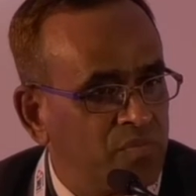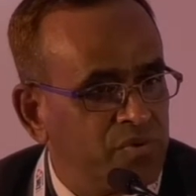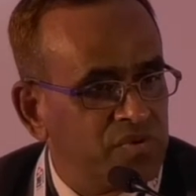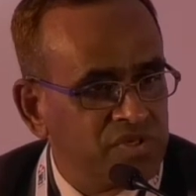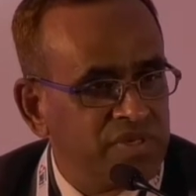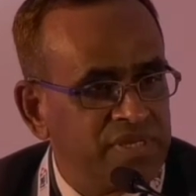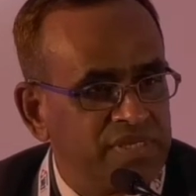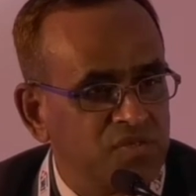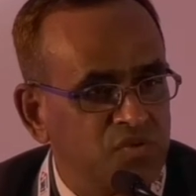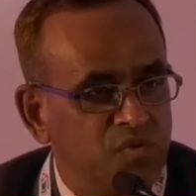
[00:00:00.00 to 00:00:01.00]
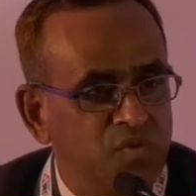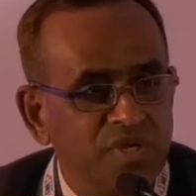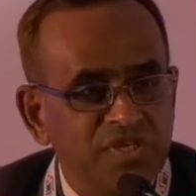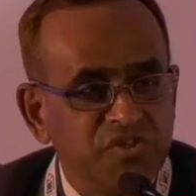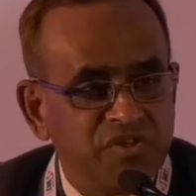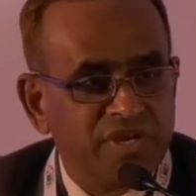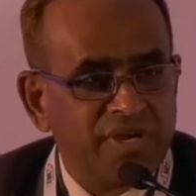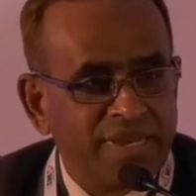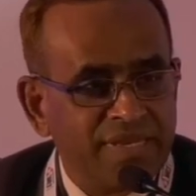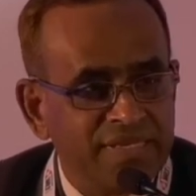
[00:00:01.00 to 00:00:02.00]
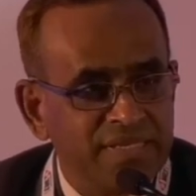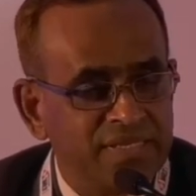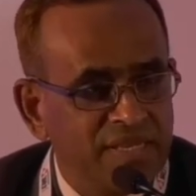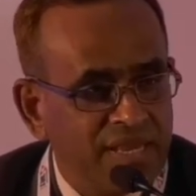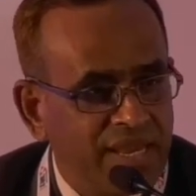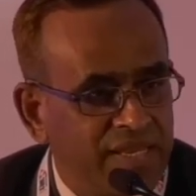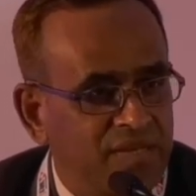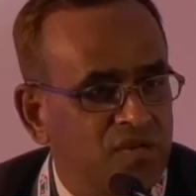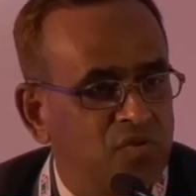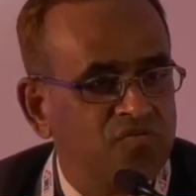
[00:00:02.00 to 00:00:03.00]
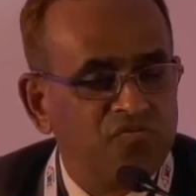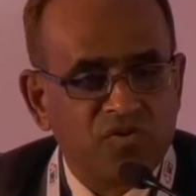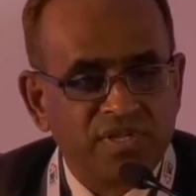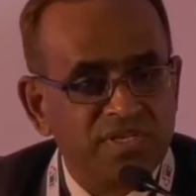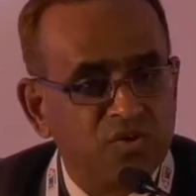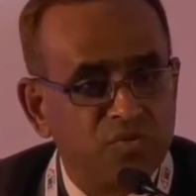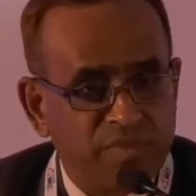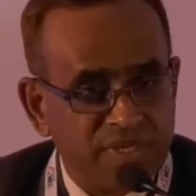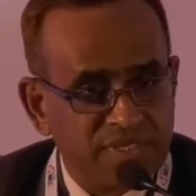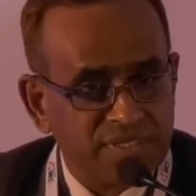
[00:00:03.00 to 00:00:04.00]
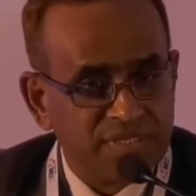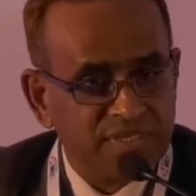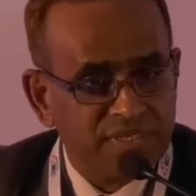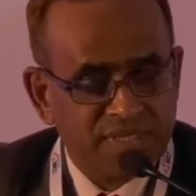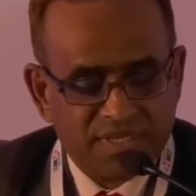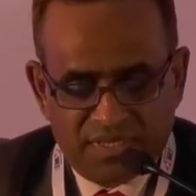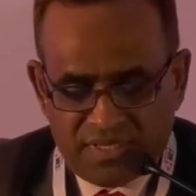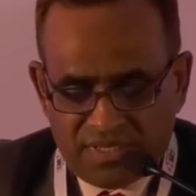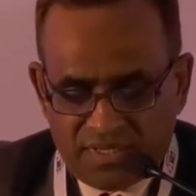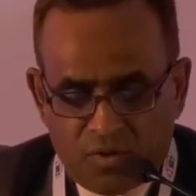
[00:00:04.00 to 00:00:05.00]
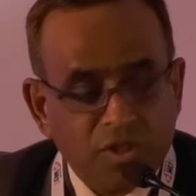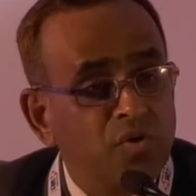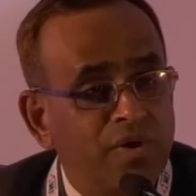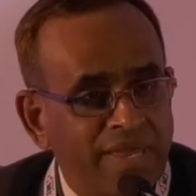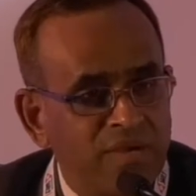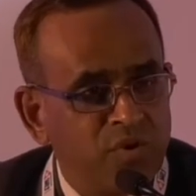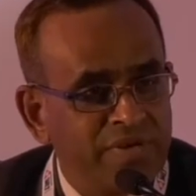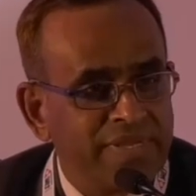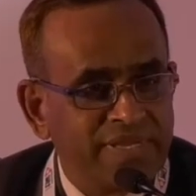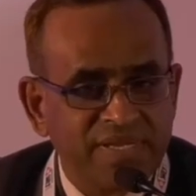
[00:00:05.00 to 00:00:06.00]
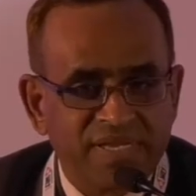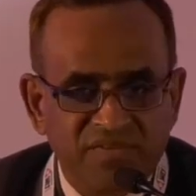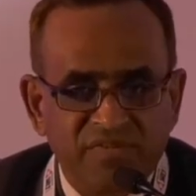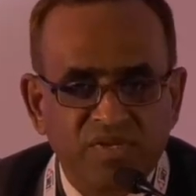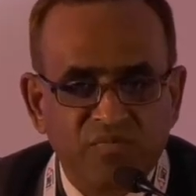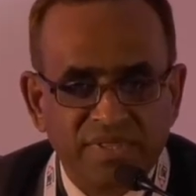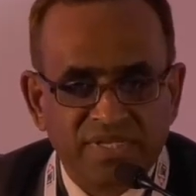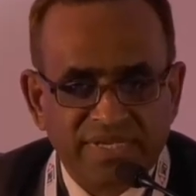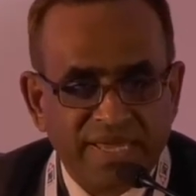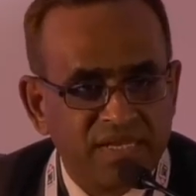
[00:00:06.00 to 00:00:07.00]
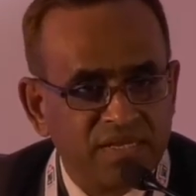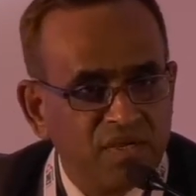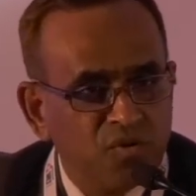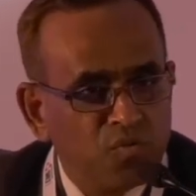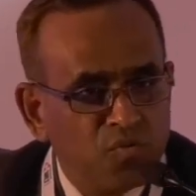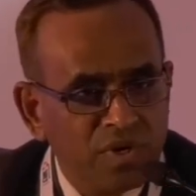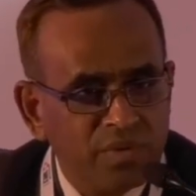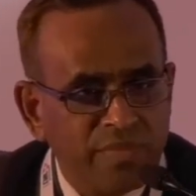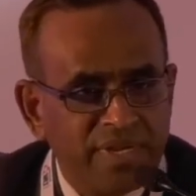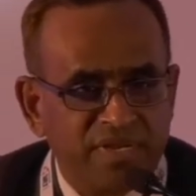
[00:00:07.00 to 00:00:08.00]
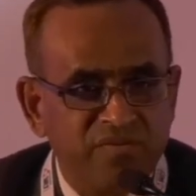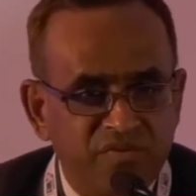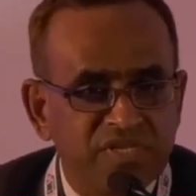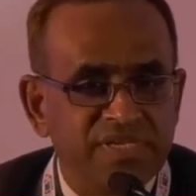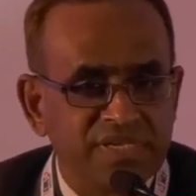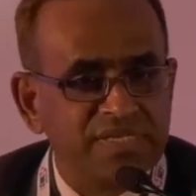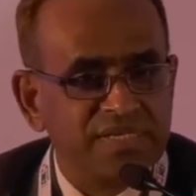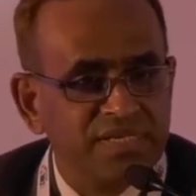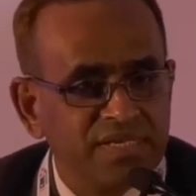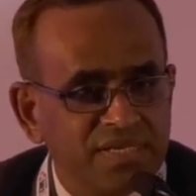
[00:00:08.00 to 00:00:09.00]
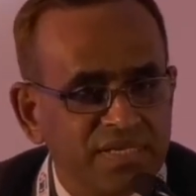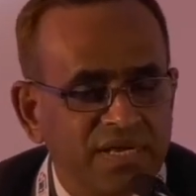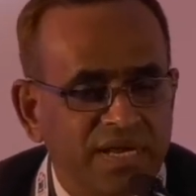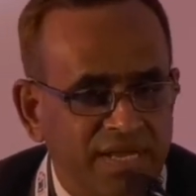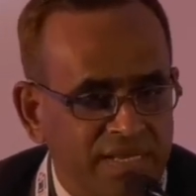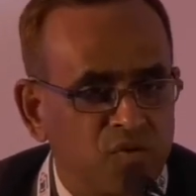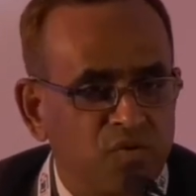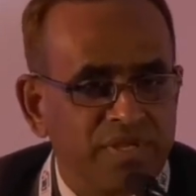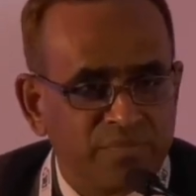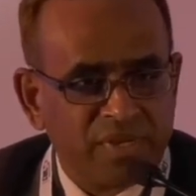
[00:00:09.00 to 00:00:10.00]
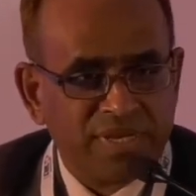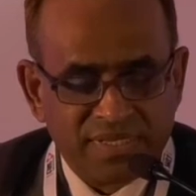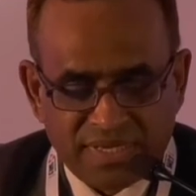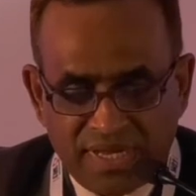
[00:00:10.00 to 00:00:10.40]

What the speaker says: opportunities to share ideas and look for the resource persons. Although I have already connectivity with 10 world maritime universities, including many other